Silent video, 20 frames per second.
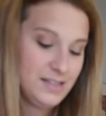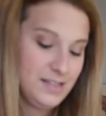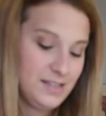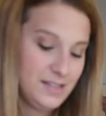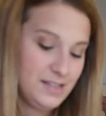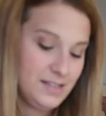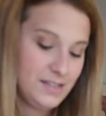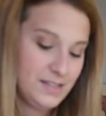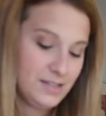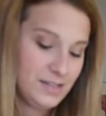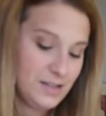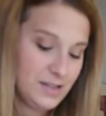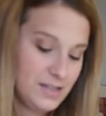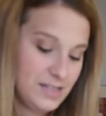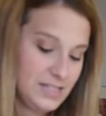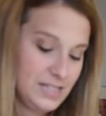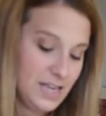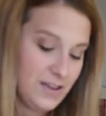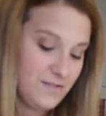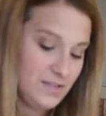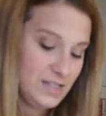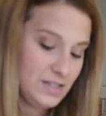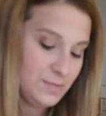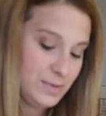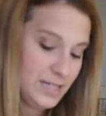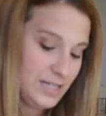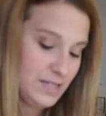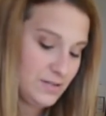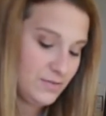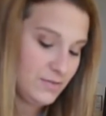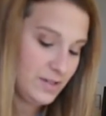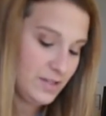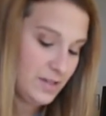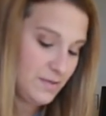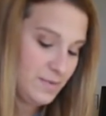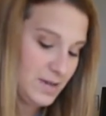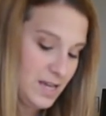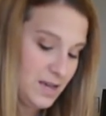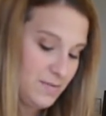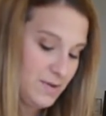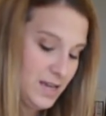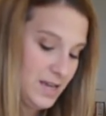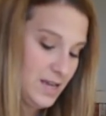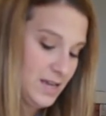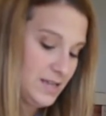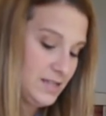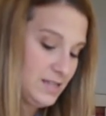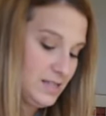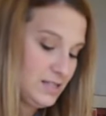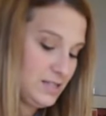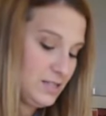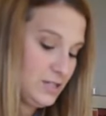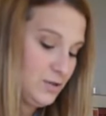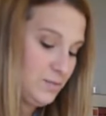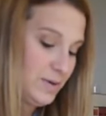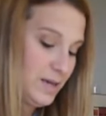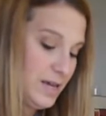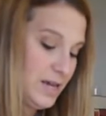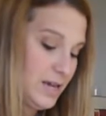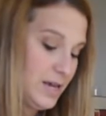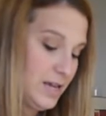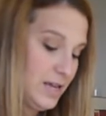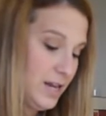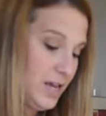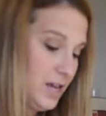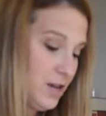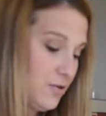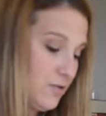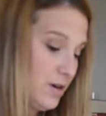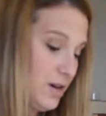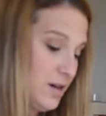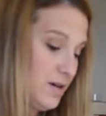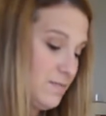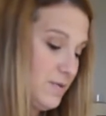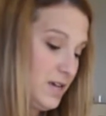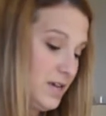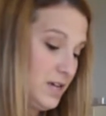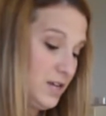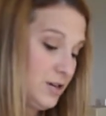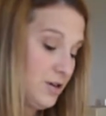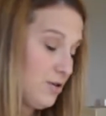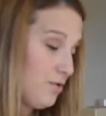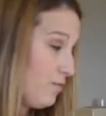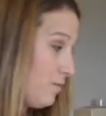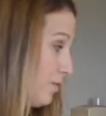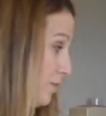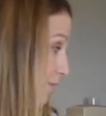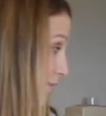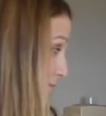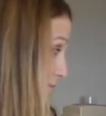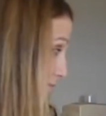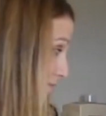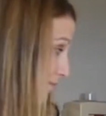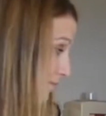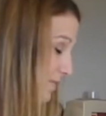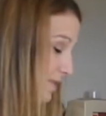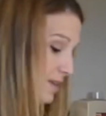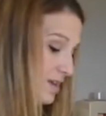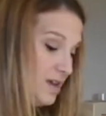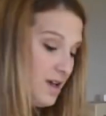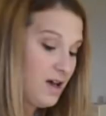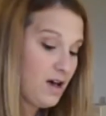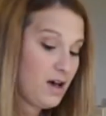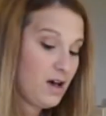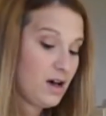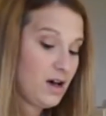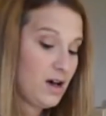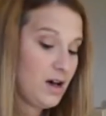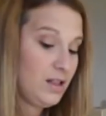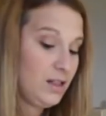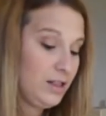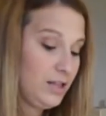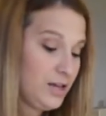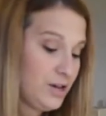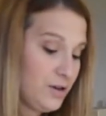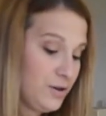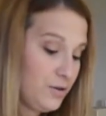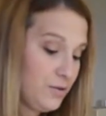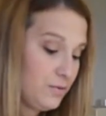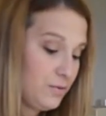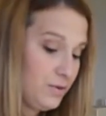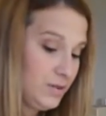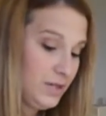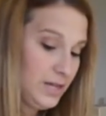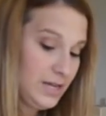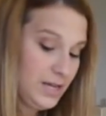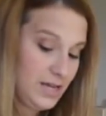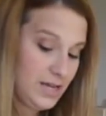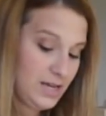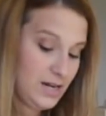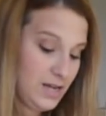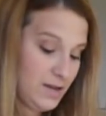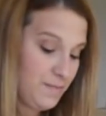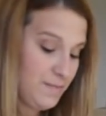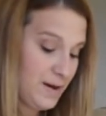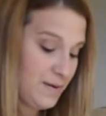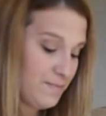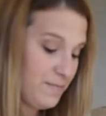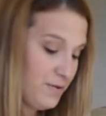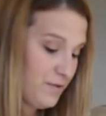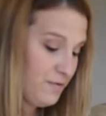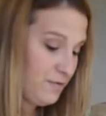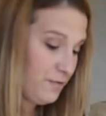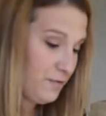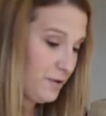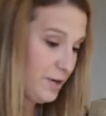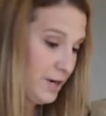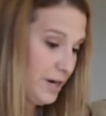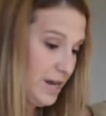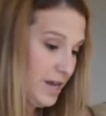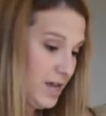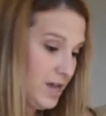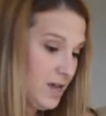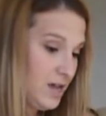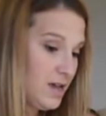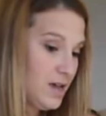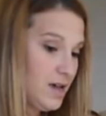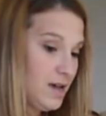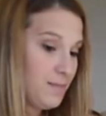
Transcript: So it's my pleasure to share this message with you today. So I would like to ask Jill to come back up, and I will read to you the